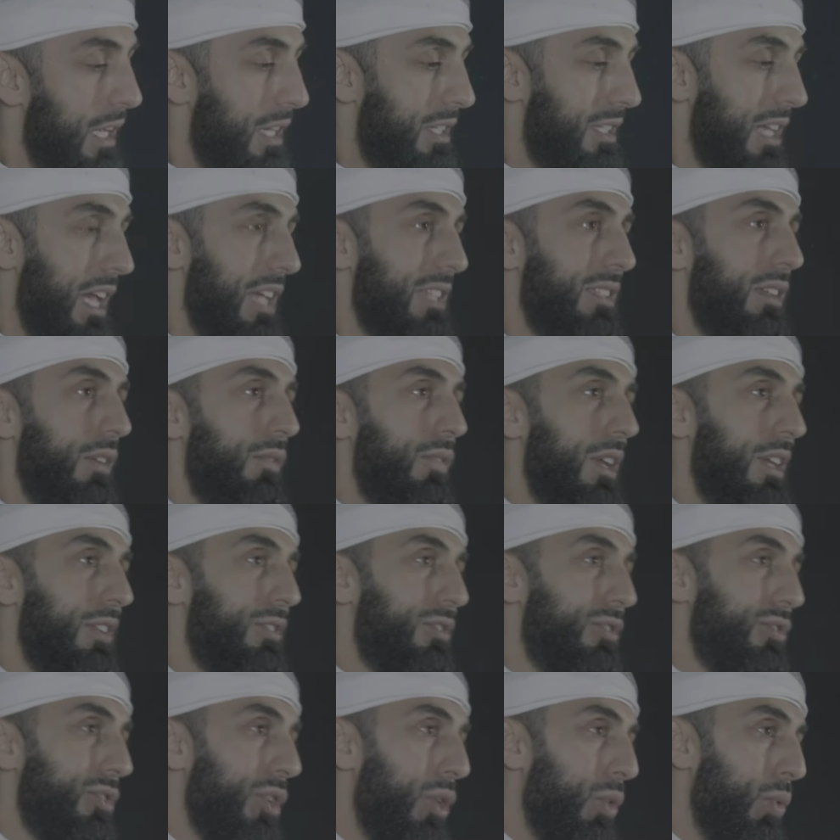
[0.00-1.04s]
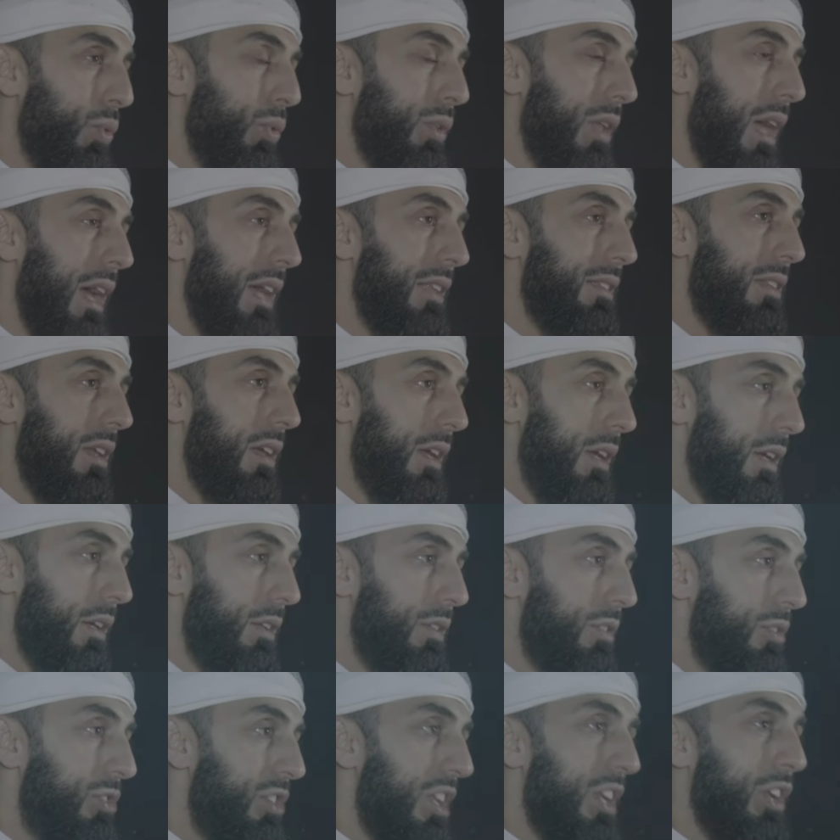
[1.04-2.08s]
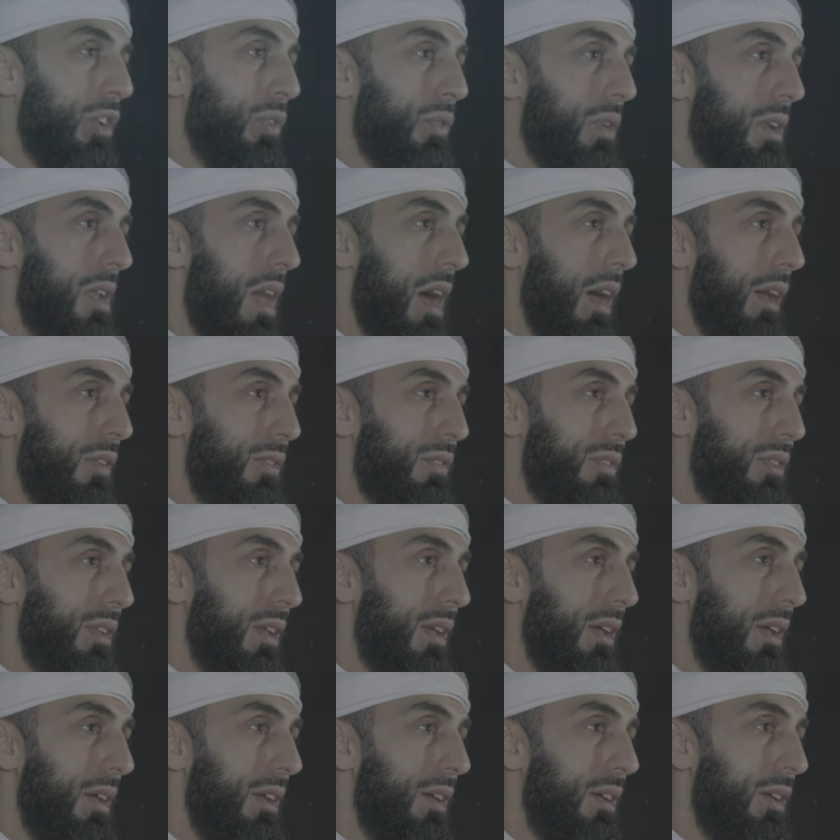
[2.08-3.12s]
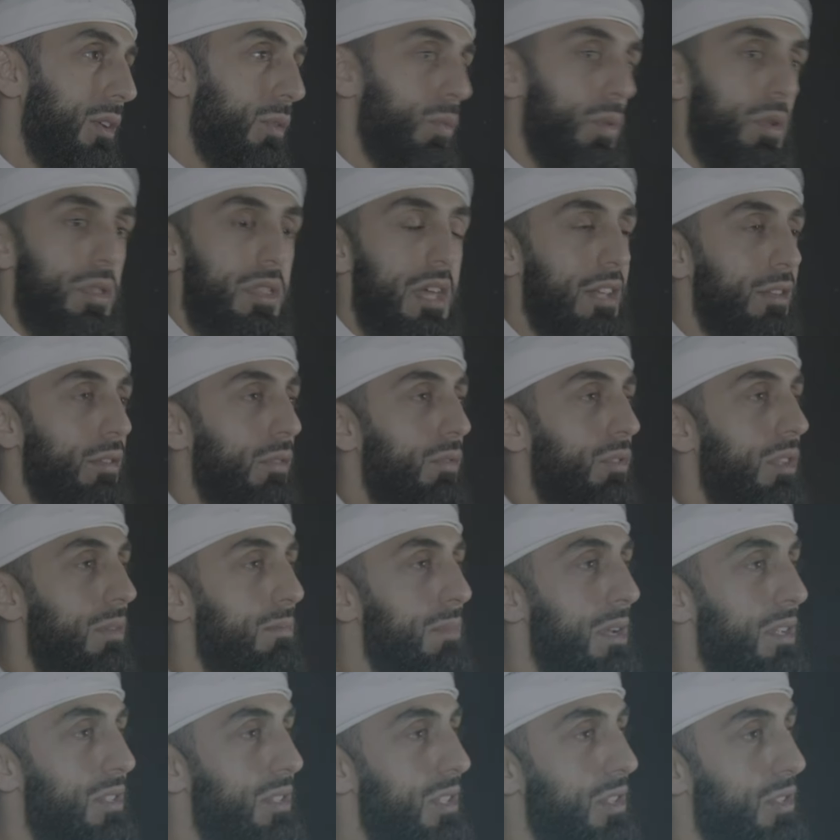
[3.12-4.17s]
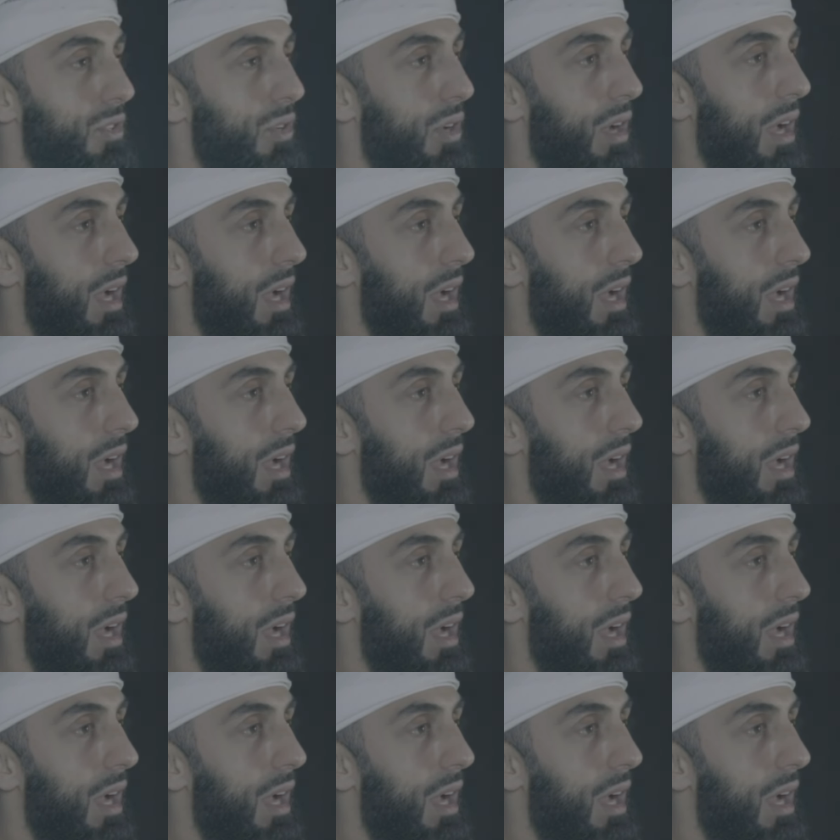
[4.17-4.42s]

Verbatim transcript: It's as if his soul had synchronized with that of the Messenger